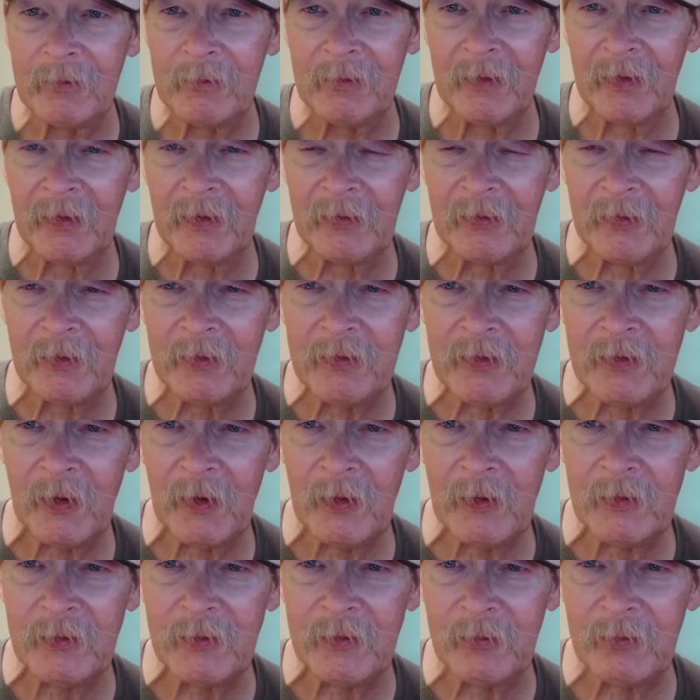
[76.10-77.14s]
failed to
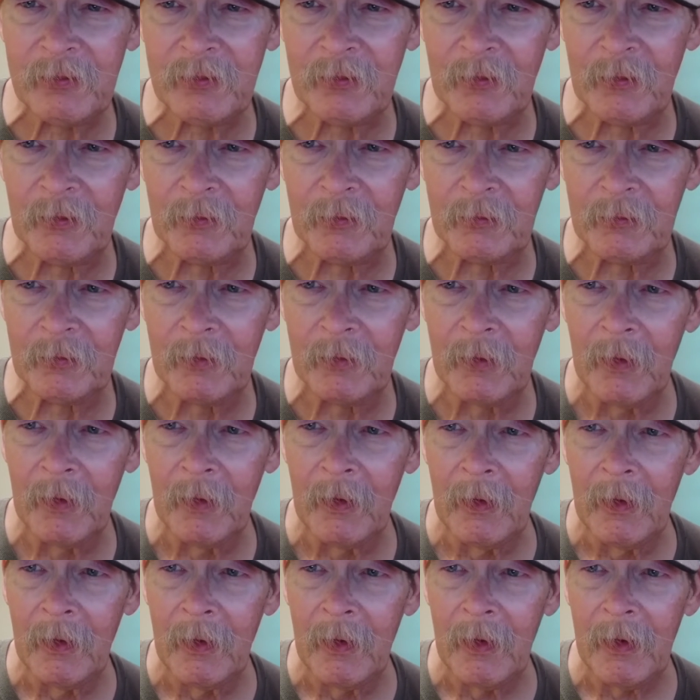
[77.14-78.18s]
charge your phone
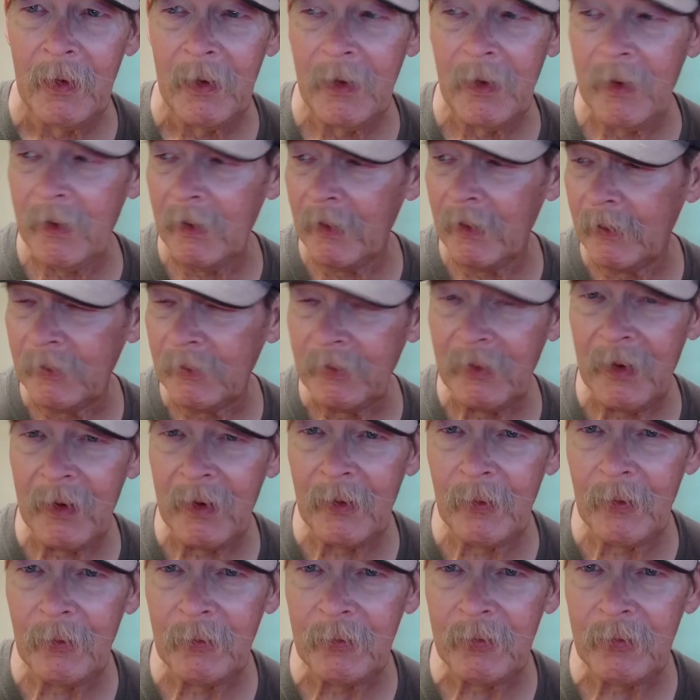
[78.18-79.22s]
and
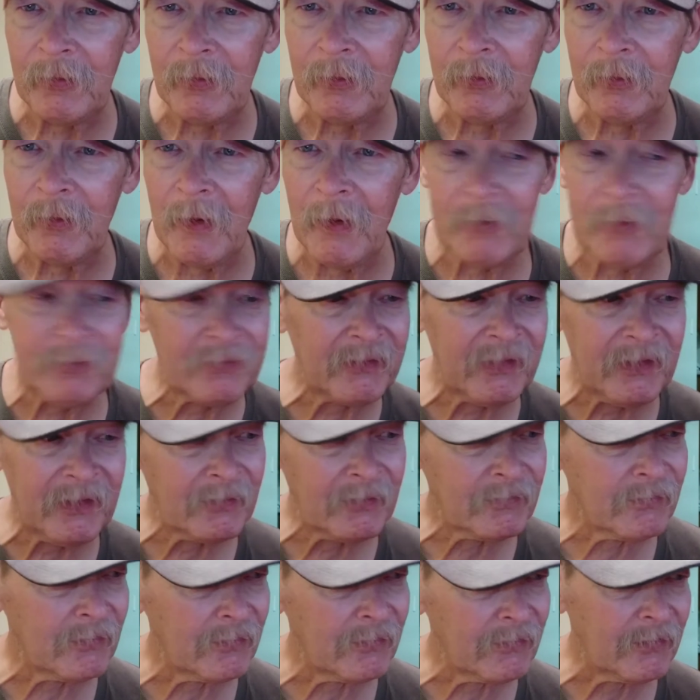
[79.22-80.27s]
now you have to get
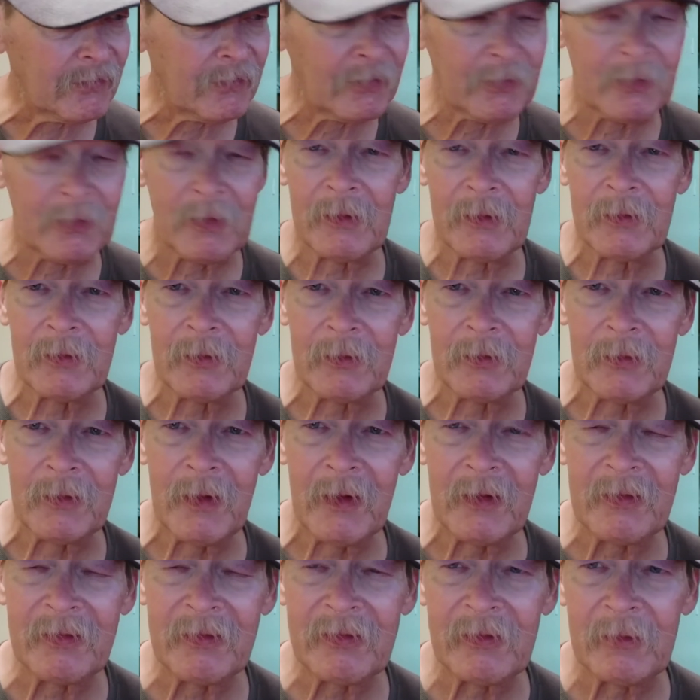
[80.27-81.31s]
in an airliner and
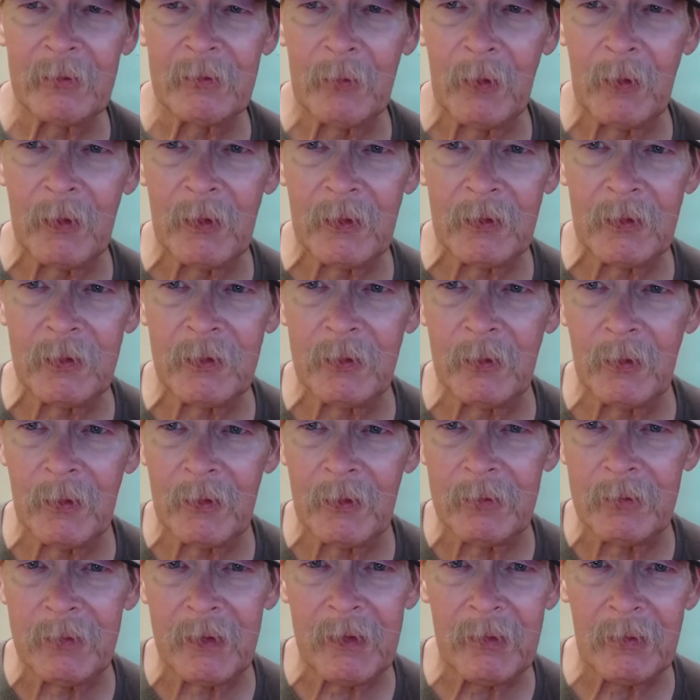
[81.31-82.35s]
head somewhere and you
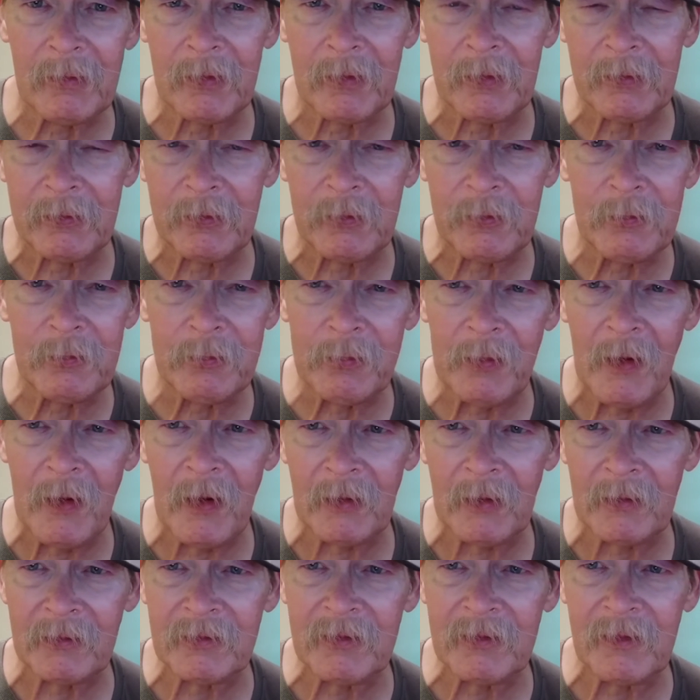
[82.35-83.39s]
want to be able to do
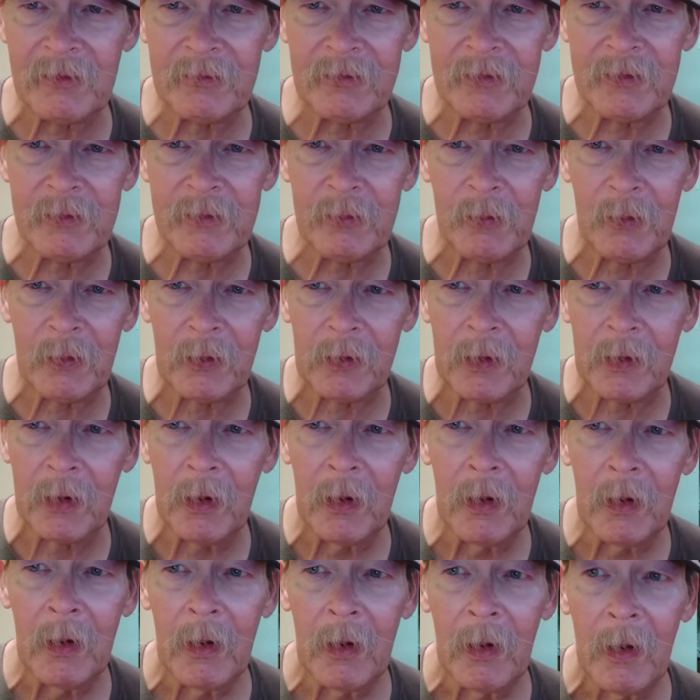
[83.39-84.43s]
productivity work.
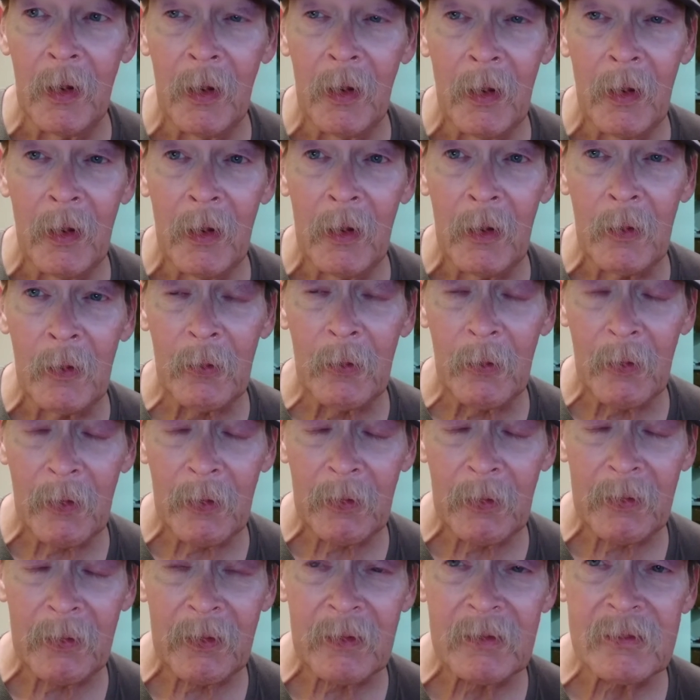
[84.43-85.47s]

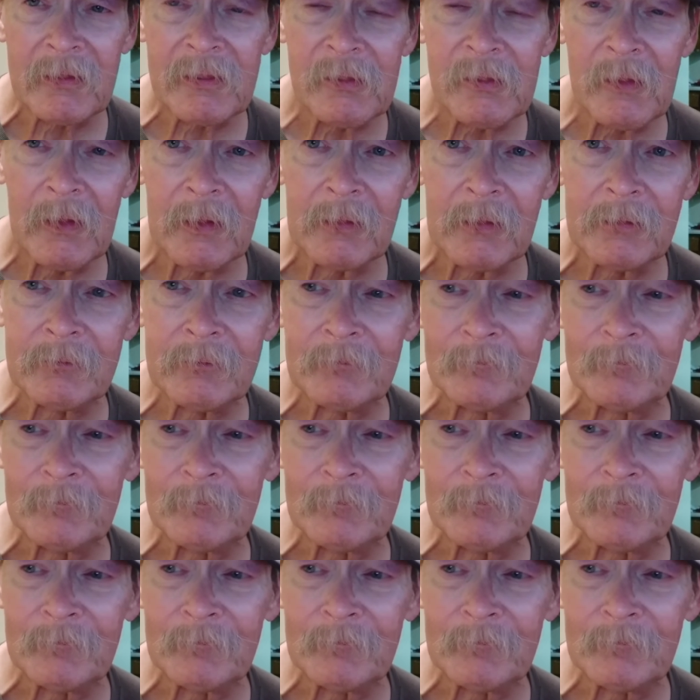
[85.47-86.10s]
Well, guess what?